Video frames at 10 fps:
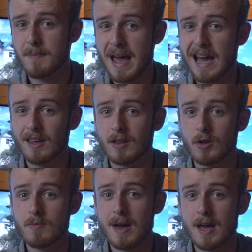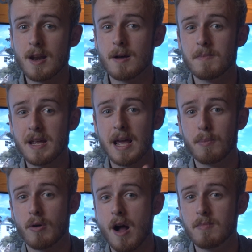it back, you may end up in a
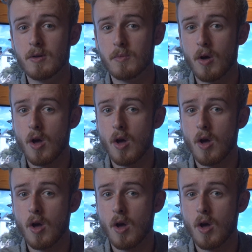problem